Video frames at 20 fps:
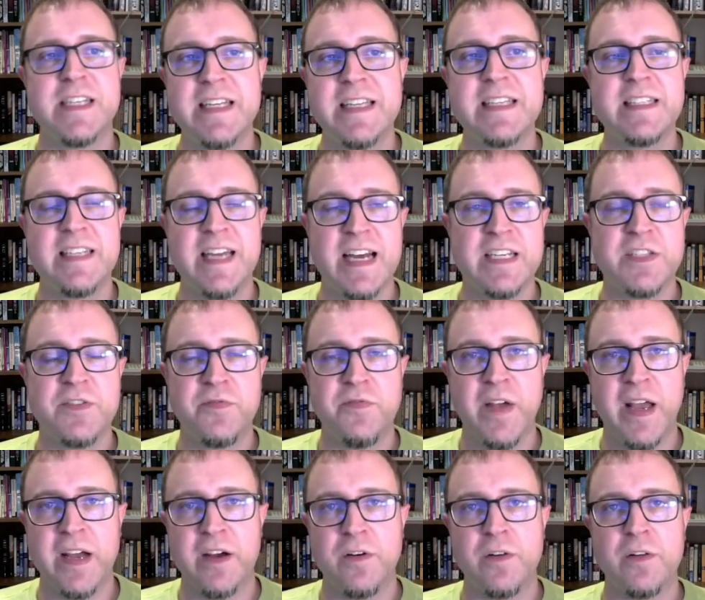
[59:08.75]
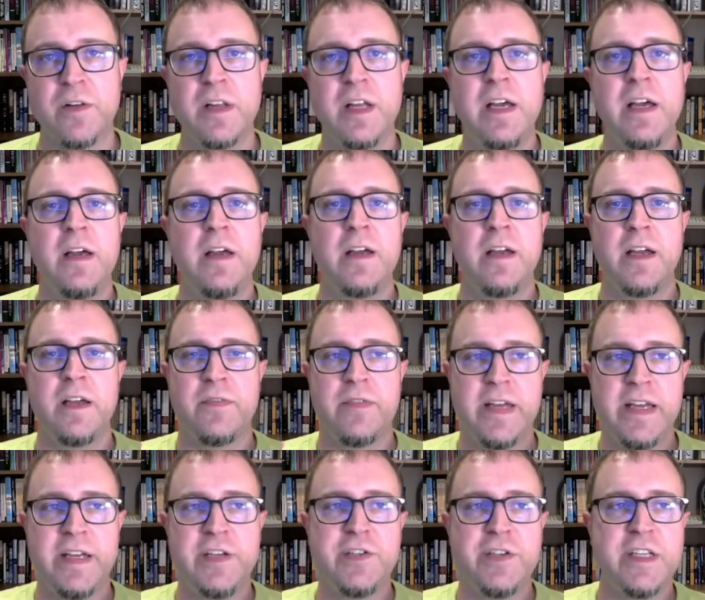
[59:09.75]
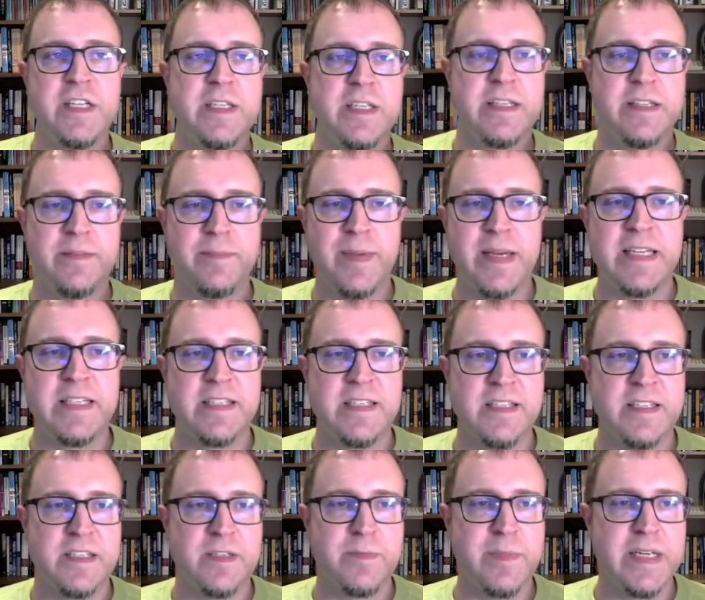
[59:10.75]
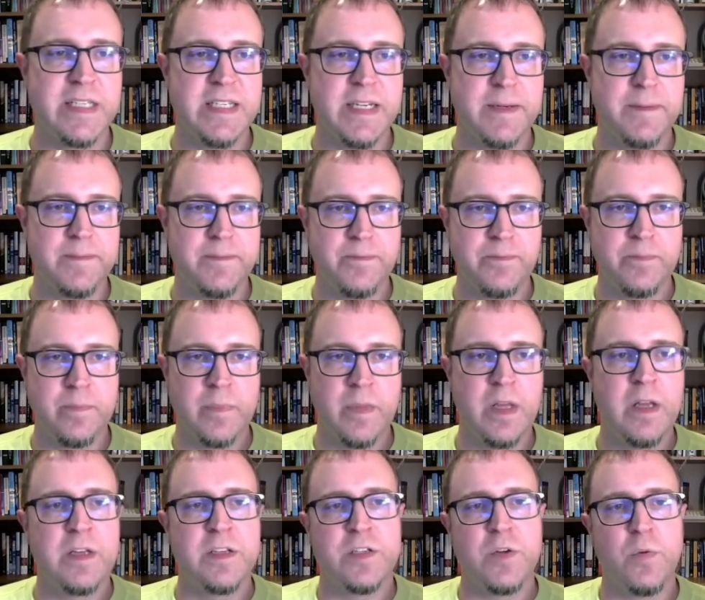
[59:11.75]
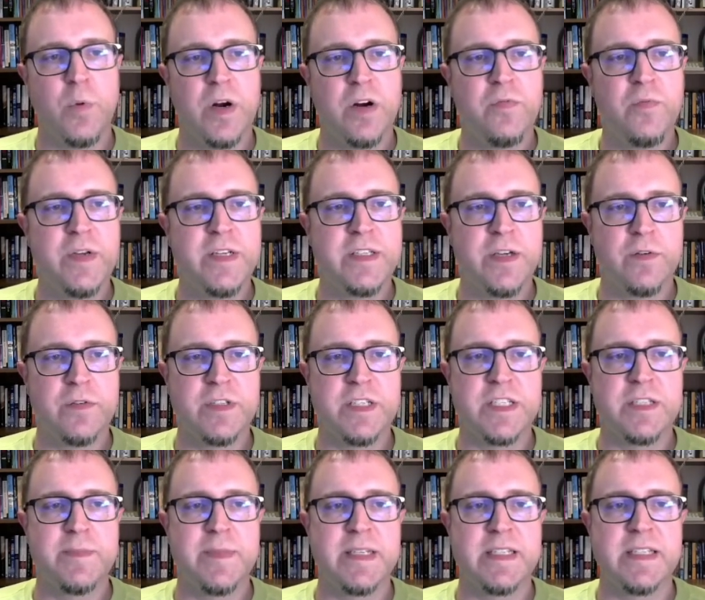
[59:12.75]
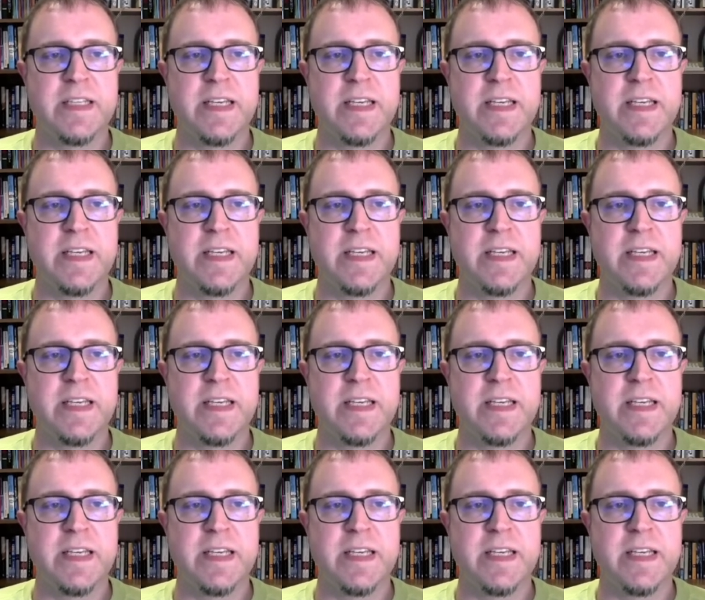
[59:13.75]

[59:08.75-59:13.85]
the test fail if each of these pieces is missing. So what if we don't dismiss the